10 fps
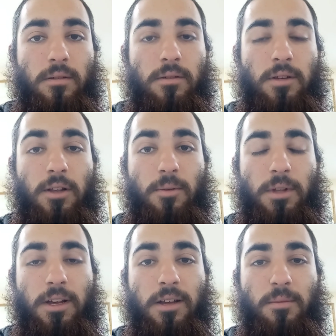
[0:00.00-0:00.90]
Shalom
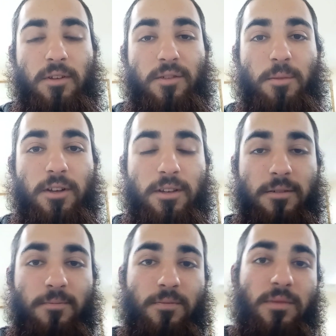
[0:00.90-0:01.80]
Aleichem, everybody.
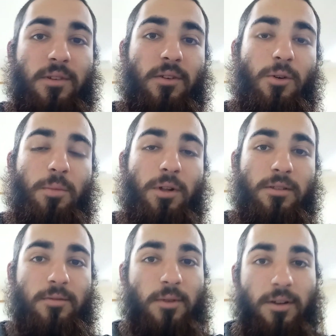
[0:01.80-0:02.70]
Hope all
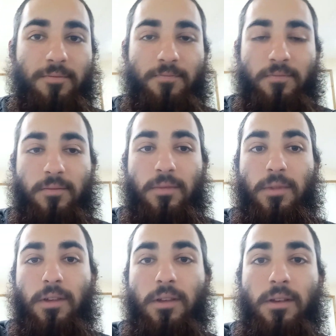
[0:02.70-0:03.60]
is well.
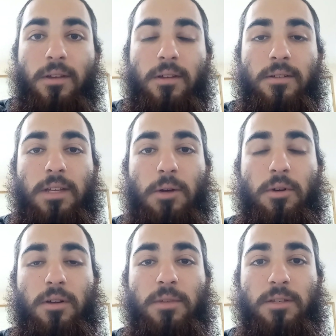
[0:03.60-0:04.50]
Today we're
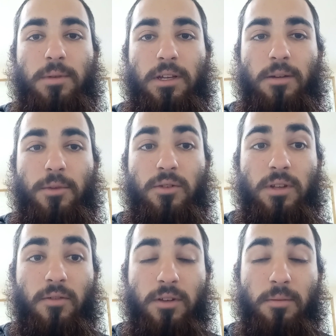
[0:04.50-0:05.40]
going to be speaking about
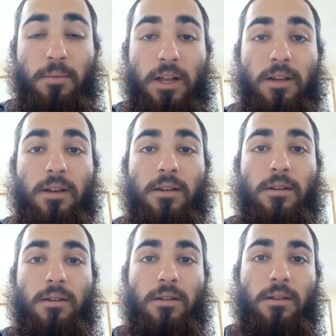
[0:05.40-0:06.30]
David Melech
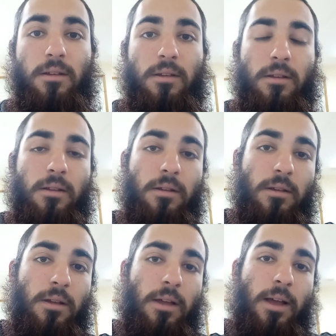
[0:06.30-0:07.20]

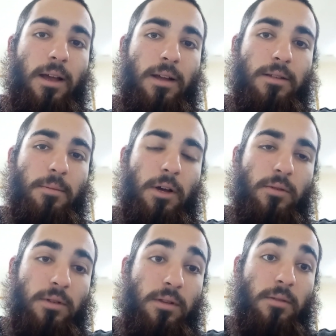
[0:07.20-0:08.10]
and
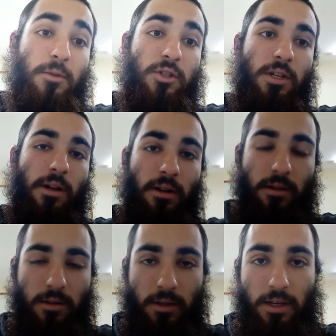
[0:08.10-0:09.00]
about the Moshiach,
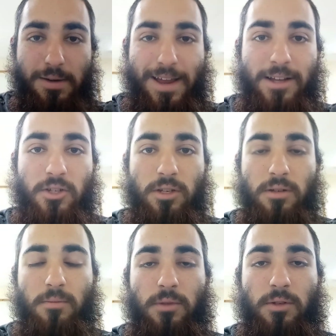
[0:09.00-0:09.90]
the
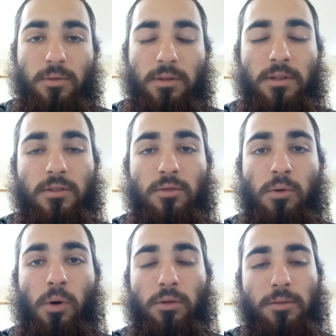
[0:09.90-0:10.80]
connection between these two
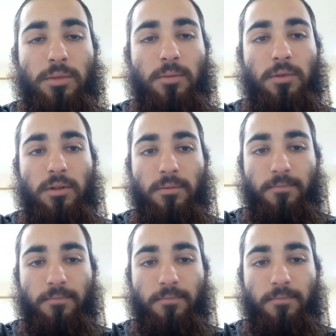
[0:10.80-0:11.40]
holy people.